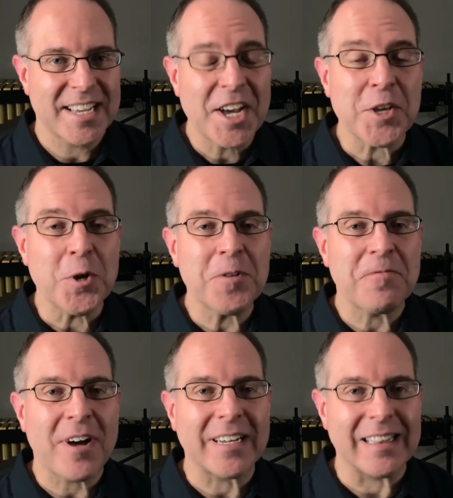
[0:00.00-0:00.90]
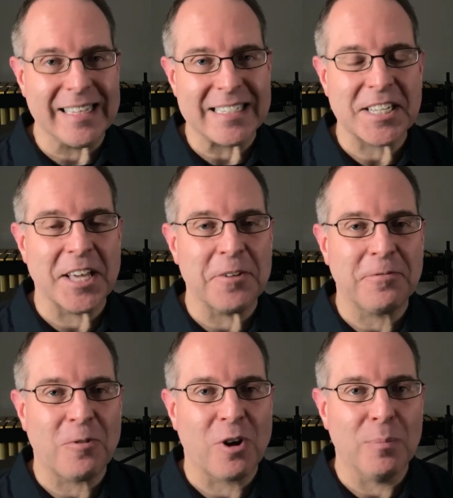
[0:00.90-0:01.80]
You can find a link to that
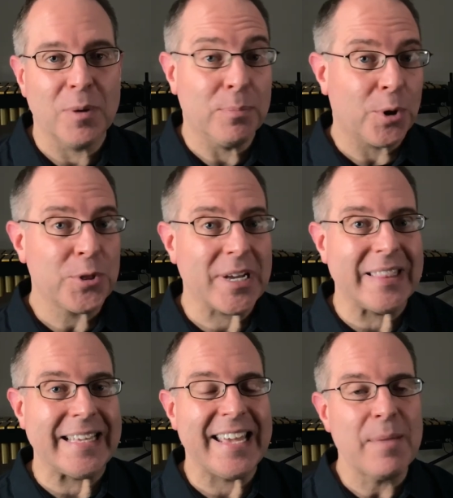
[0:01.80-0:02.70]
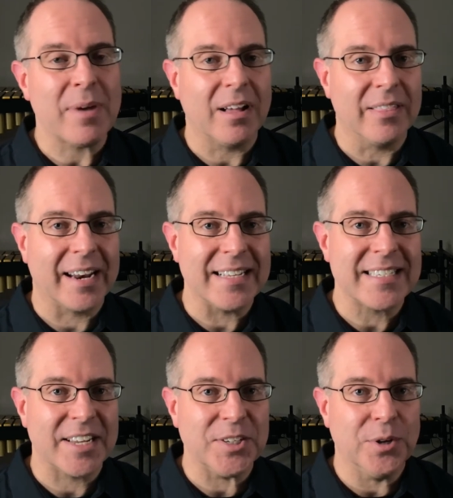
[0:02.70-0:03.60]
form both in the email that I
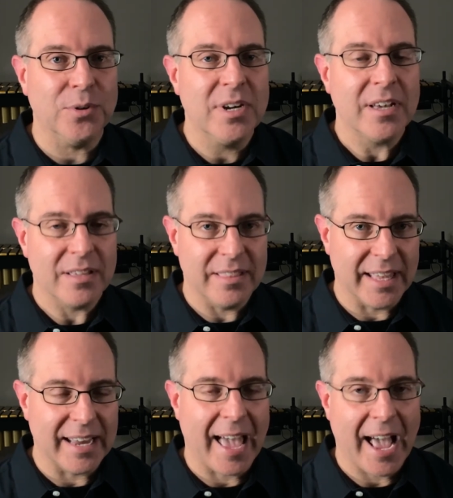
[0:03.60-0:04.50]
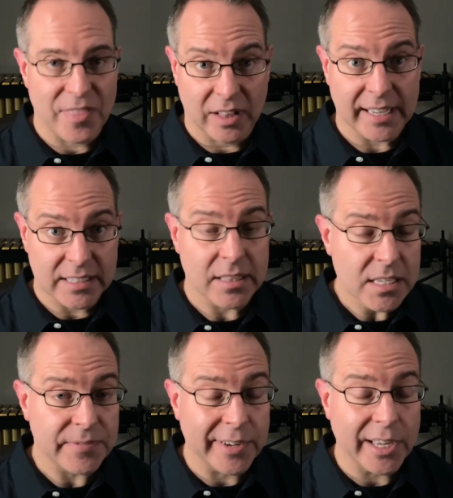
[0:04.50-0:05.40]
sent you that had the link to this
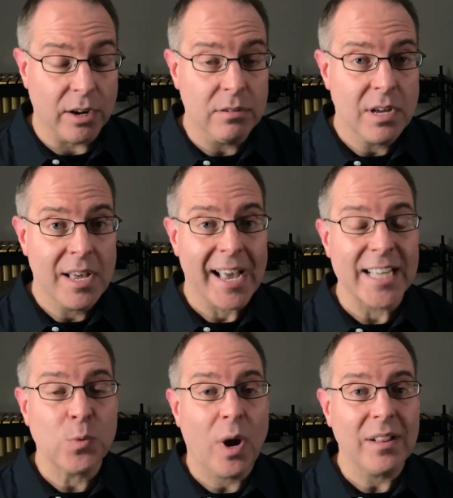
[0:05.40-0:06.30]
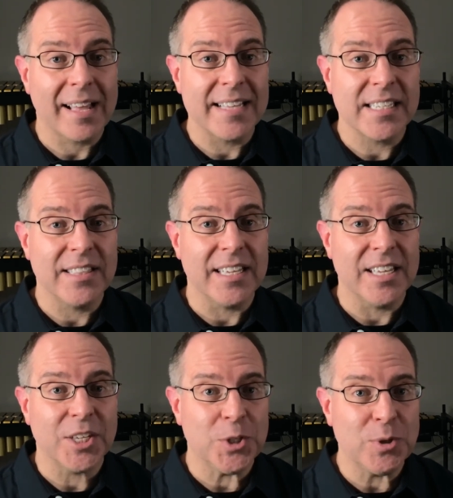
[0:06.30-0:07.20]
video, as well as in the
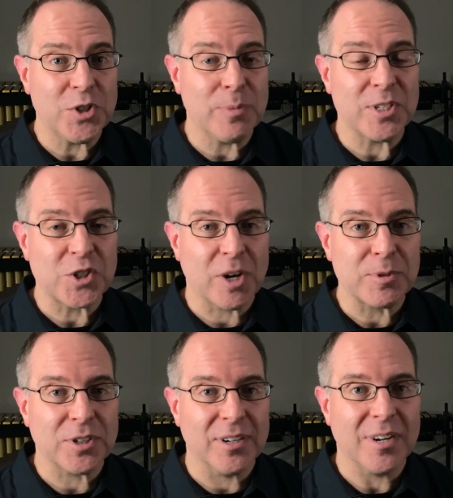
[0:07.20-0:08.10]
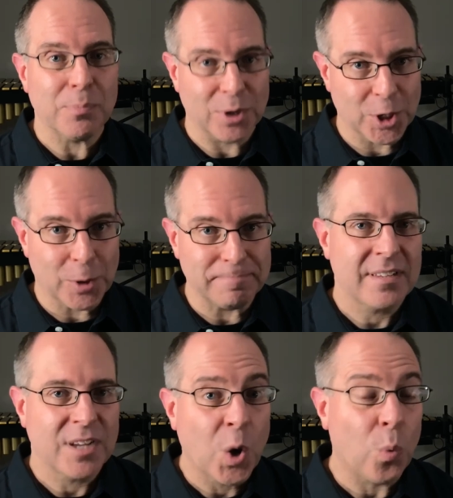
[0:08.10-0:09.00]
YouTube description below.
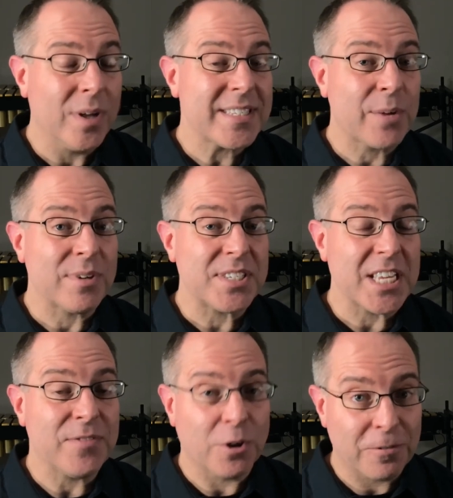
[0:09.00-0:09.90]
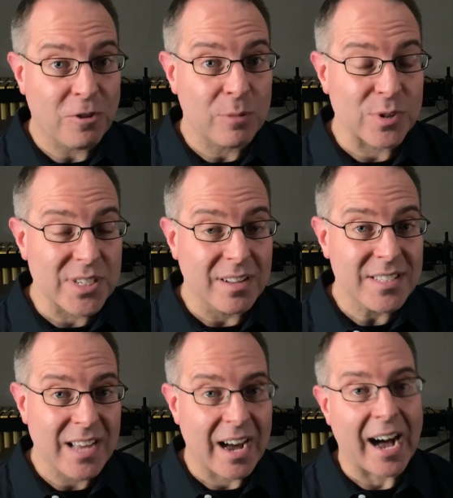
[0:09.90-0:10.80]
Once I receive your form results,
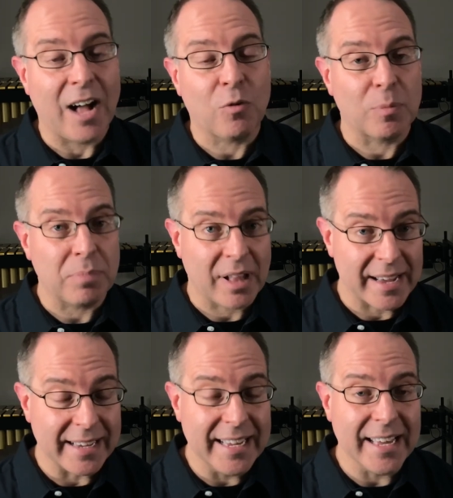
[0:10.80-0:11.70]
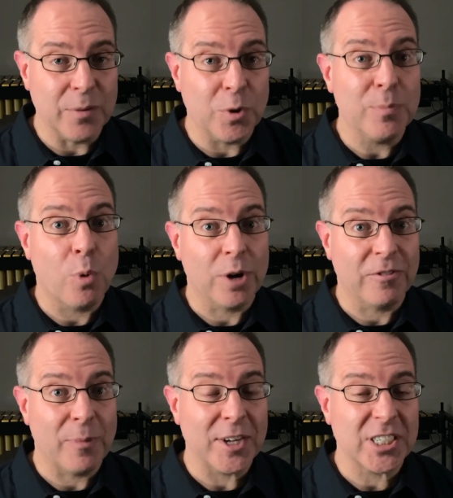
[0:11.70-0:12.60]
I'll reply again with more
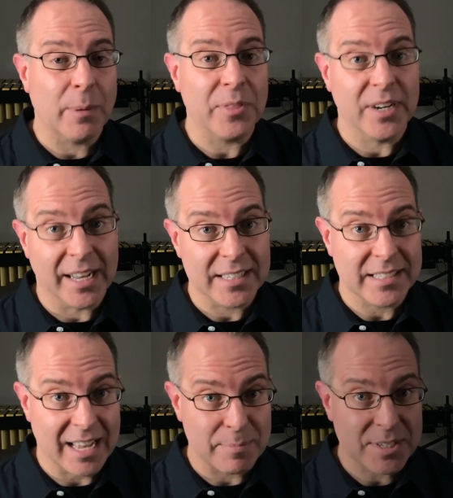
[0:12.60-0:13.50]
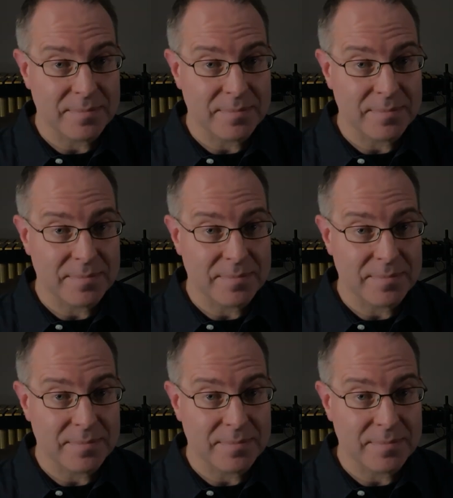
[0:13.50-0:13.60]
information about the next steps.